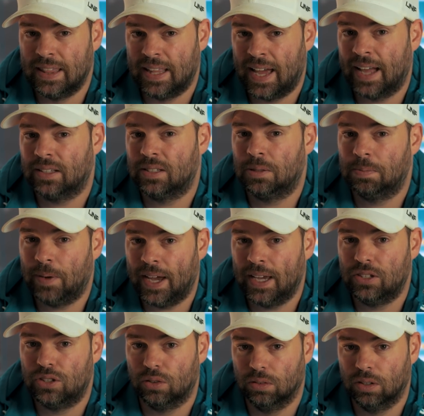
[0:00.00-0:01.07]
in that
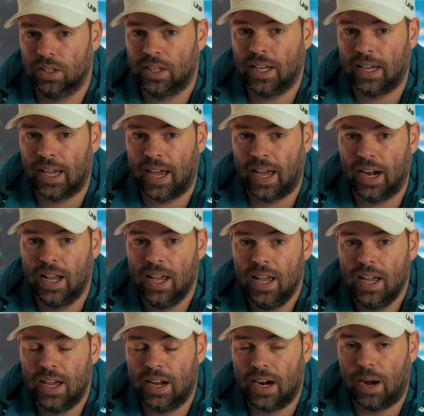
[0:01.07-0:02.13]
space, you're looking at
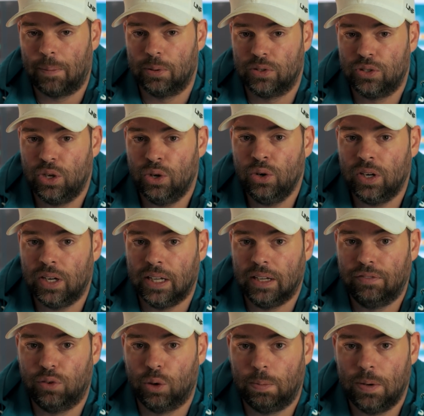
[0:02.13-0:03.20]
an
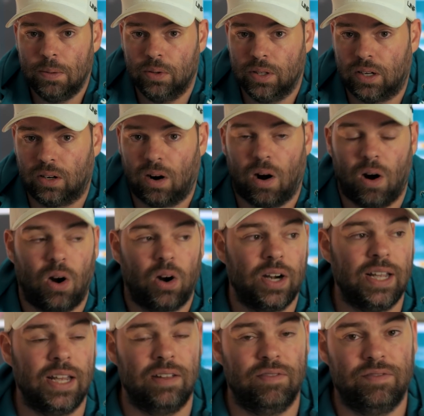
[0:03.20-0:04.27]
opportunity for people that are
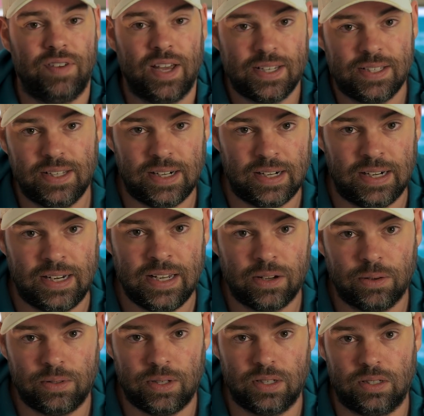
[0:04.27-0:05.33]
already invested in an
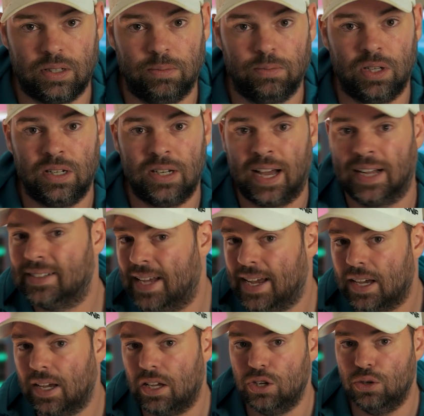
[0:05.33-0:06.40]
ecosystem to not
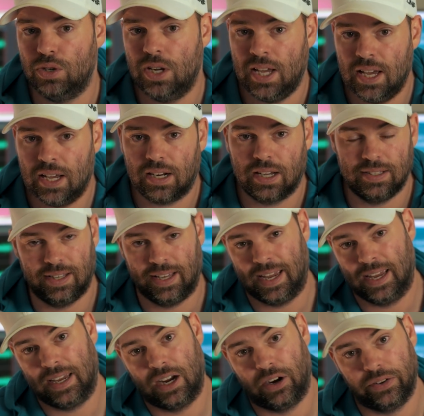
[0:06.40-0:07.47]
take a huge hit because they
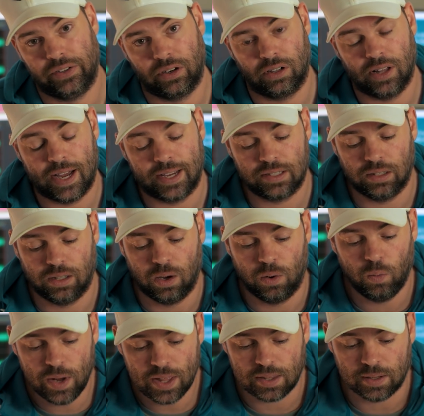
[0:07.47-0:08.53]
can carry their glass
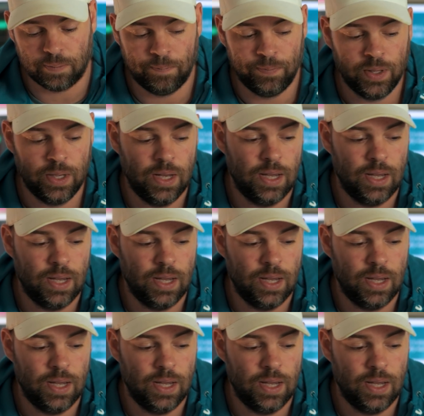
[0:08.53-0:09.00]
along with them.